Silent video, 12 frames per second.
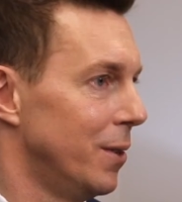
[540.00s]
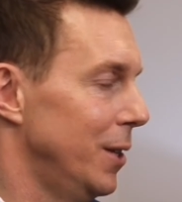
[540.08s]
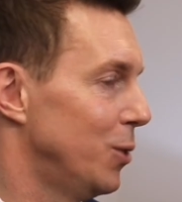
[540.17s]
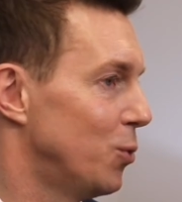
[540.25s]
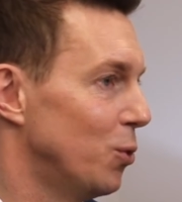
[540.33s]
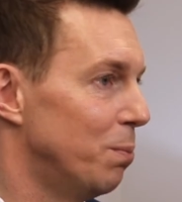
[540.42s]

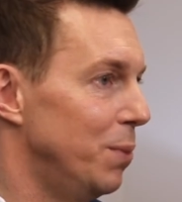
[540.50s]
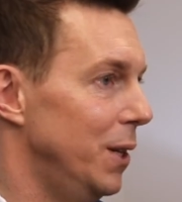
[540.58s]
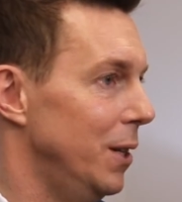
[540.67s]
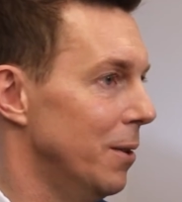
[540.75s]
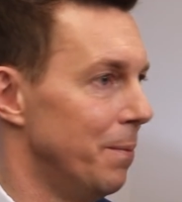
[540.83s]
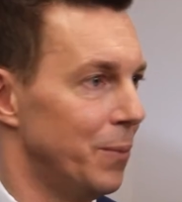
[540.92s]
It could
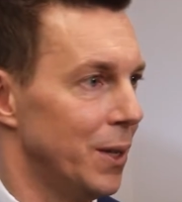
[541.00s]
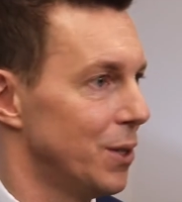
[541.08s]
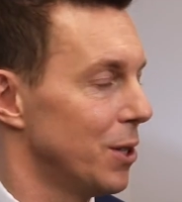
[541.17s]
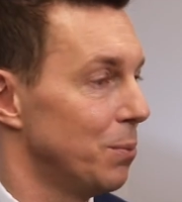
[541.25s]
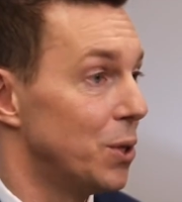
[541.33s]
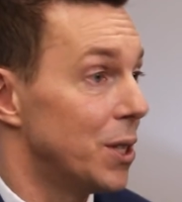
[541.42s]
be
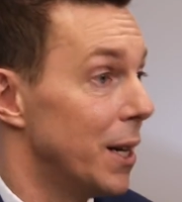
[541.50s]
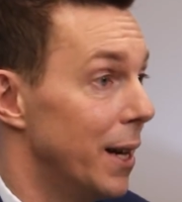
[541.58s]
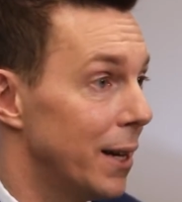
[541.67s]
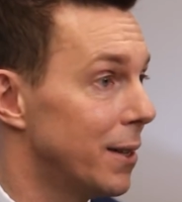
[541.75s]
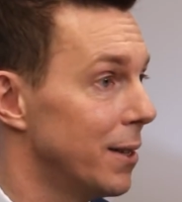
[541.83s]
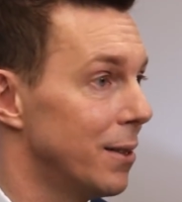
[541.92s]
some
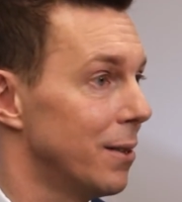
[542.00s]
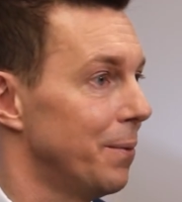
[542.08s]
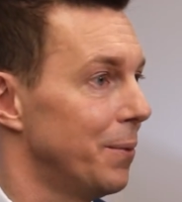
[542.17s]
selected